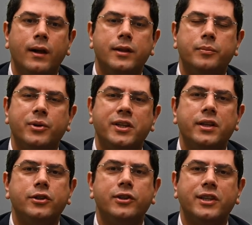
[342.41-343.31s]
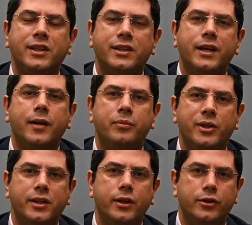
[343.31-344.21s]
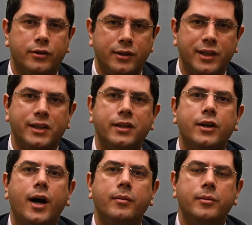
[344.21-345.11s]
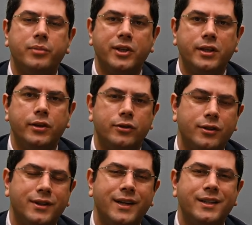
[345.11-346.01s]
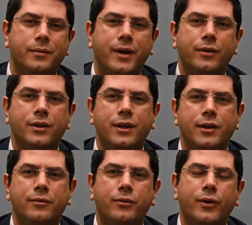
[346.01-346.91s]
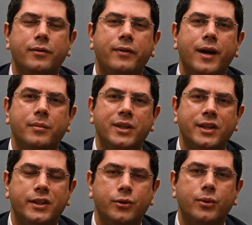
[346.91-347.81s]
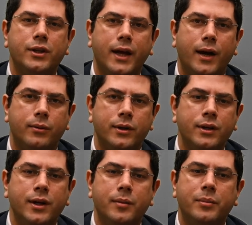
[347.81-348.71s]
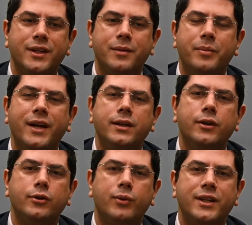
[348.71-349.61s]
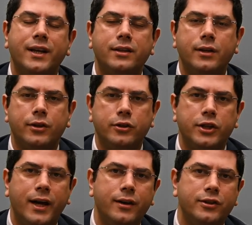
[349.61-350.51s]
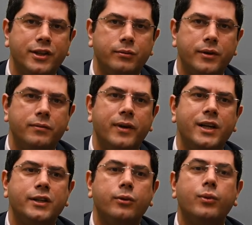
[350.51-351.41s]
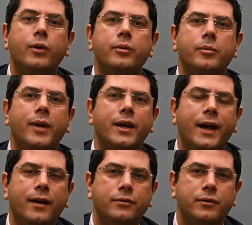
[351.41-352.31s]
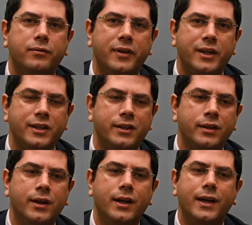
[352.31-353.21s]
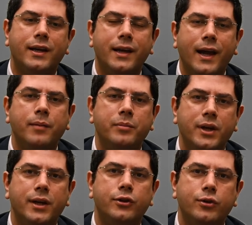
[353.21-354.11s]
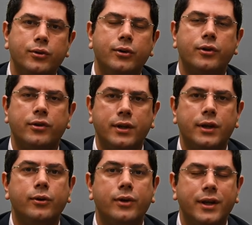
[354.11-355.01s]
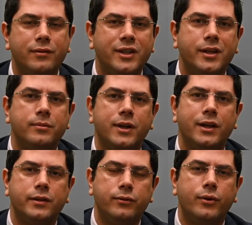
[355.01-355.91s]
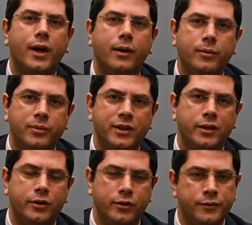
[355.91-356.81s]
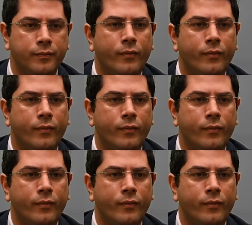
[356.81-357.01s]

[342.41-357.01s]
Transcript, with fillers: The procedure is a safe procedure. It's a common procedure. It takes about 45 minutes to one hour, but depending on what technical challenges we face or what we might have to fix, it can be a two or three or even sometimes four hour procedure.